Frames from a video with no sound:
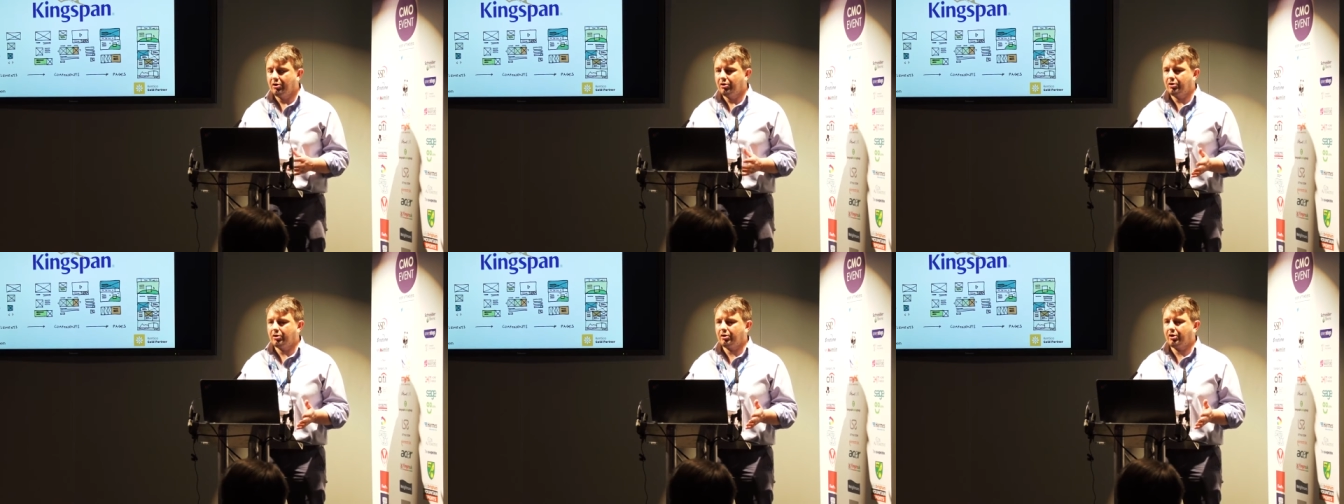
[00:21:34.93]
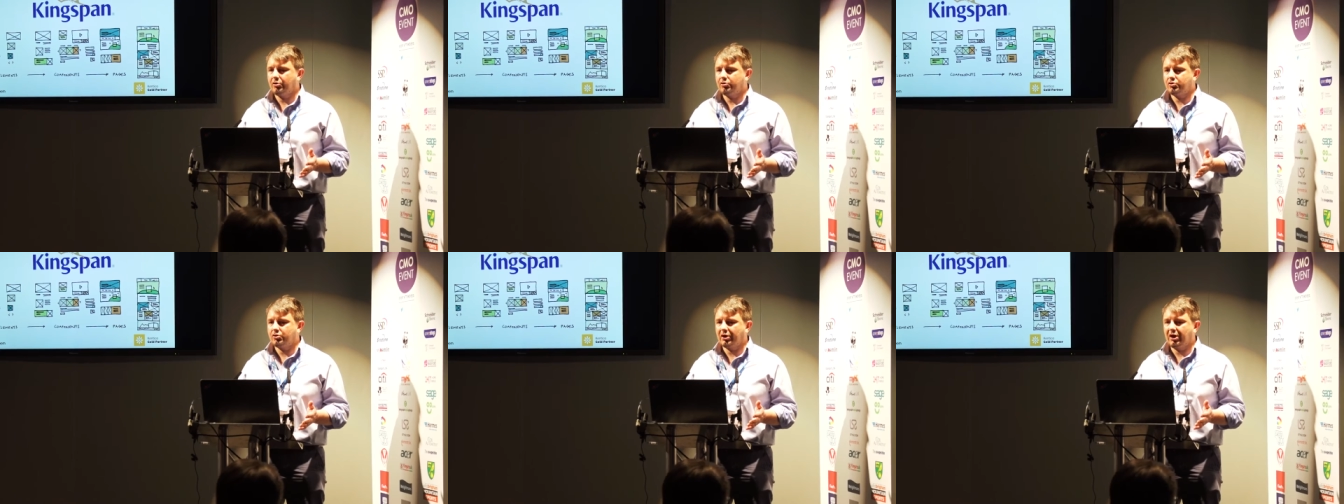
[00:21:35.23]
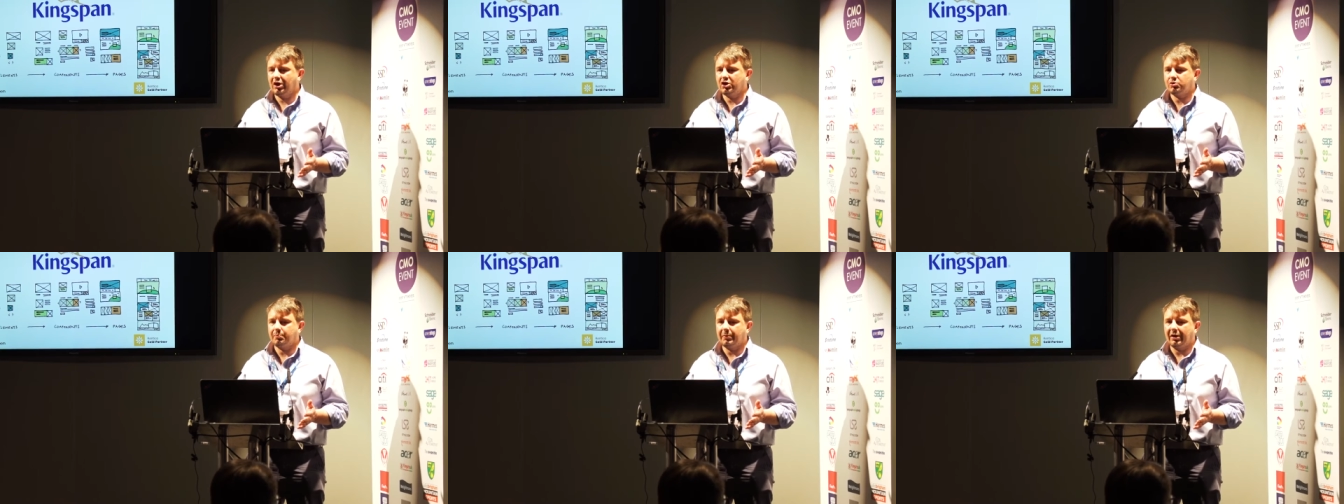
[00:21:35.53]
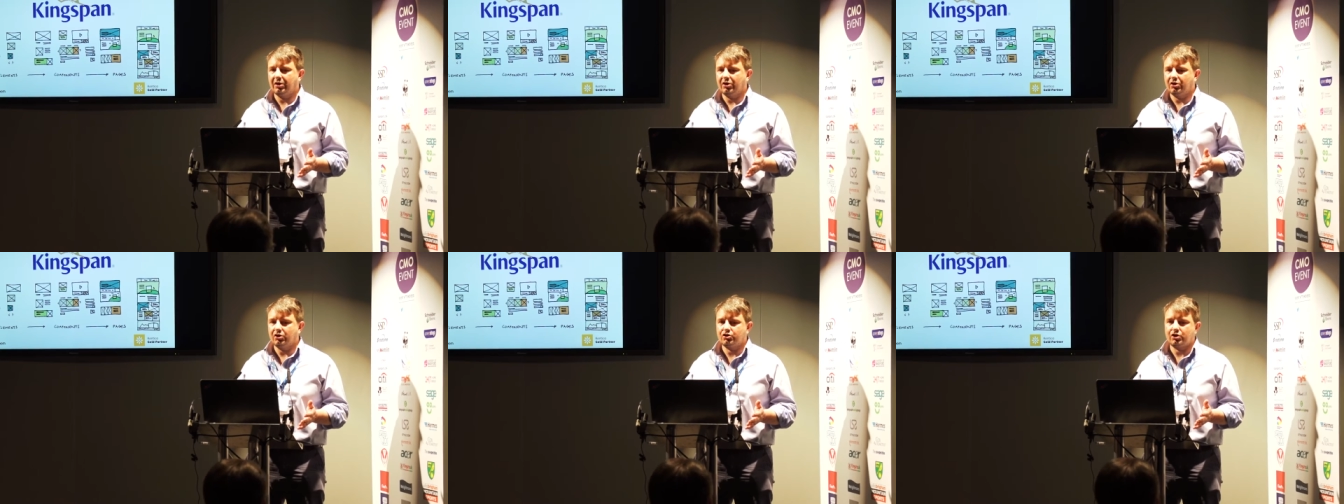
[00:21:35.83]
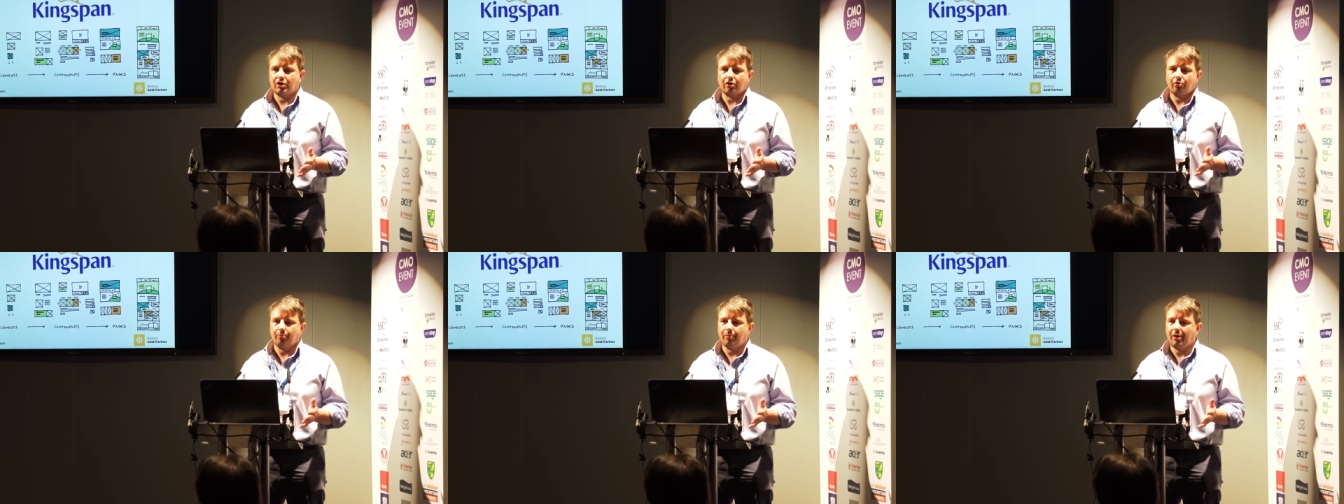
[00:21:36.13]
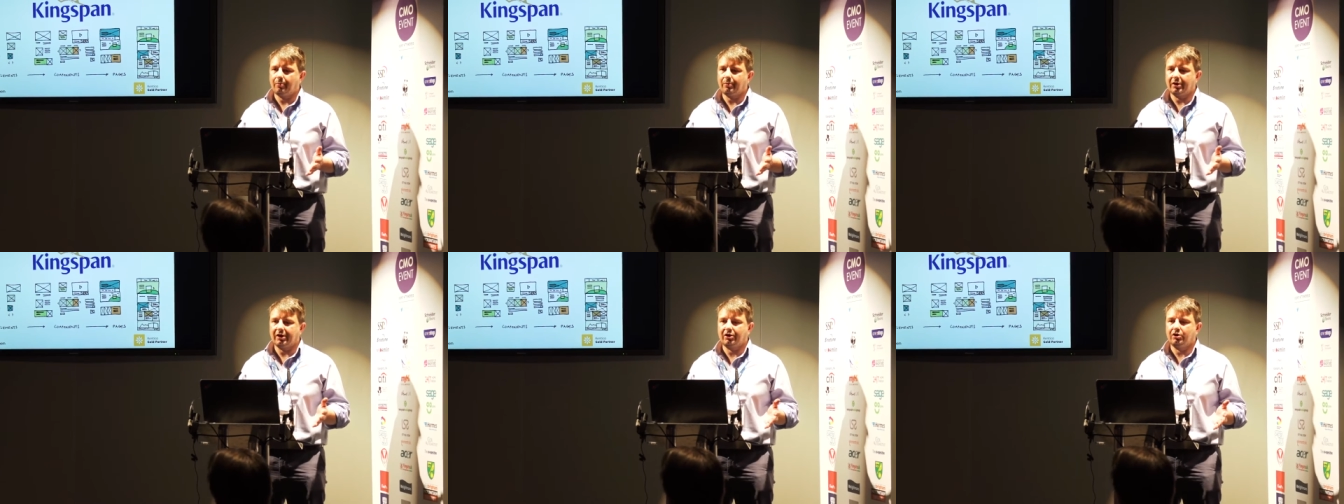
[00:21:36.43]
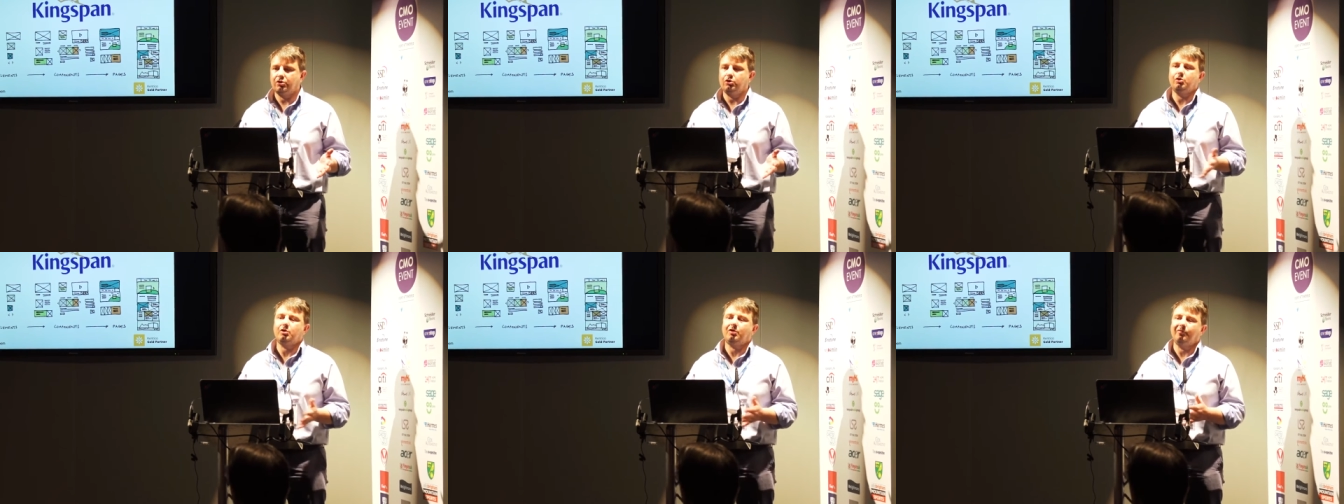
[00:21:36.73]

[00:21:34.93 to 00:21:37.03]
you go to Kingspan in the Czech Republic and you